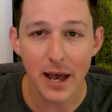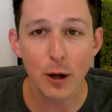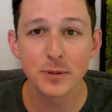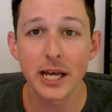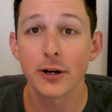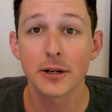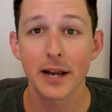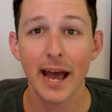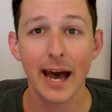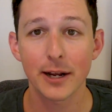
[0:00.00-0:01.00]
The Help Center
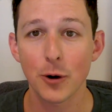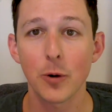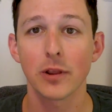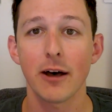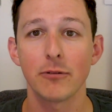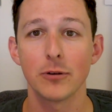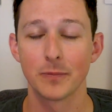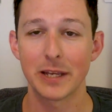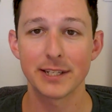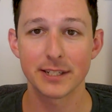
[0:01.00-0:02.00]
at a core
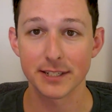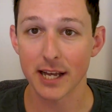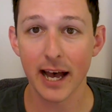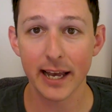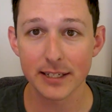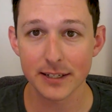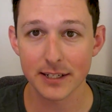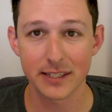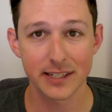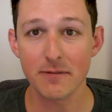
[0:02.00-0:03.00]
level is designed
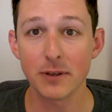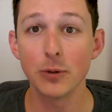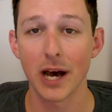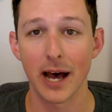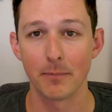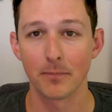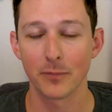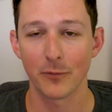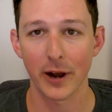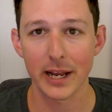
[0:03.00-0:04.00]
to save you time,
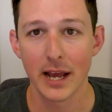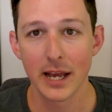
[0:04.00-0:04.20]
right?